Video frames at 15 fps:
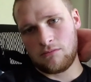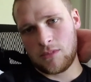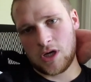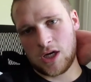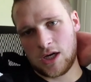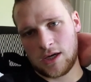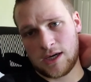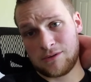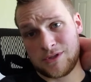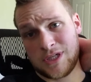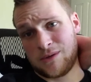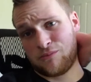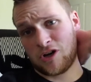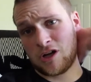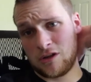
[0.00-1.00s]
I would
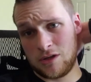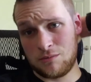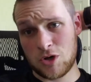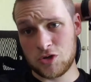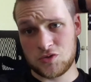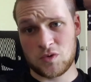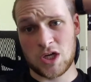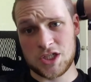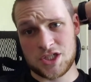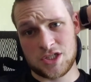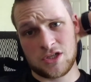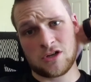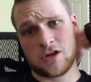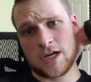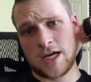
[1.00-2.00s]
say probably most
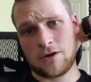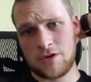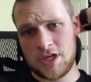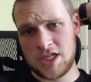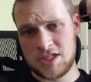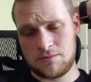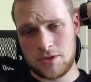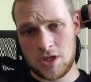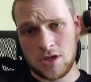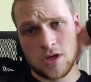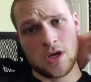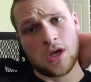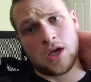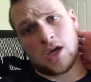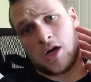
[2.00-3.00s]
watches are nowadays, but
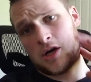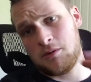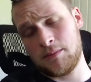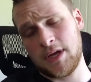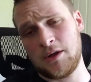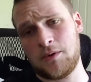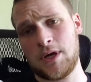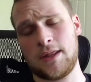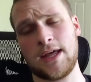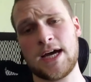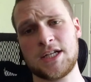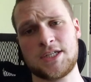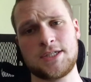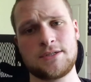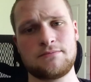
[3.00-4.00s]
anyway,
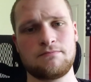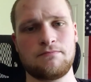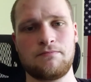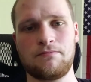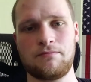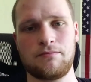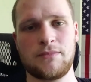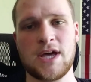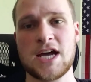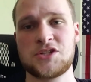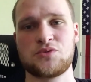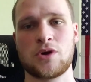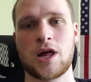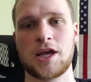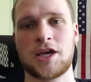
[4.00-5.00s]
that's
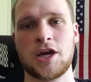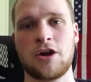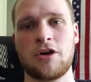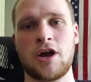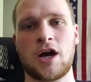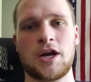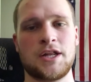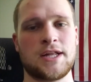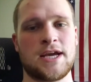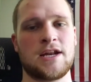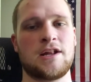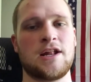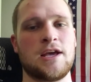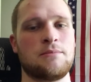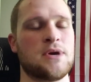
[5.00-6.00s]
what I carry on a
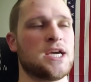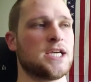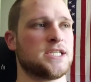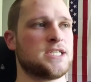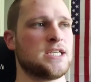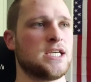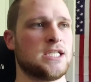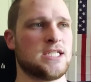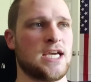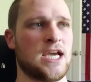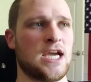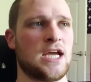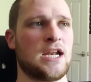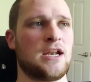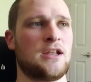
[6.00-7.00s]
day-to-day basis.
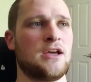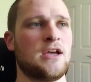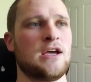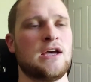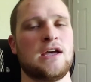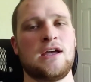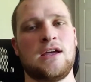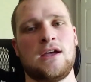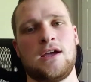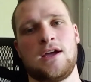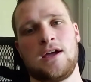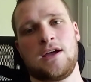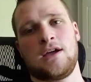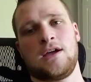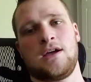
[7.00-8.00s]
And
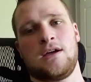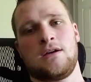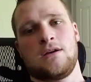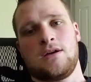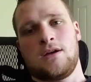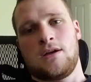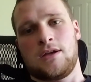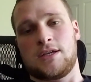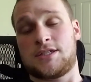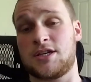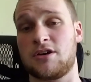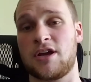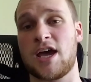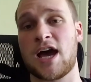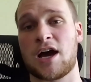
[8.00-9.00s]

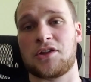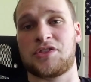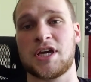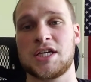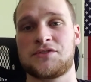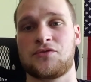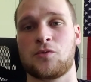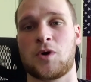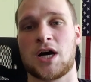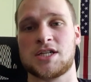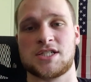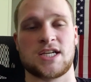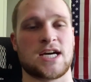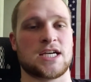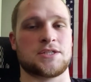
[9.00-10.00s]
so yeah, thanks for
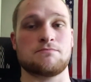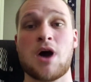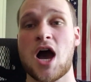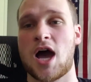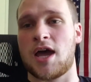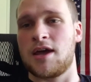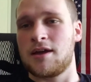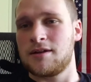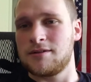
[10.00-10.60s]
watching, guys. Bye.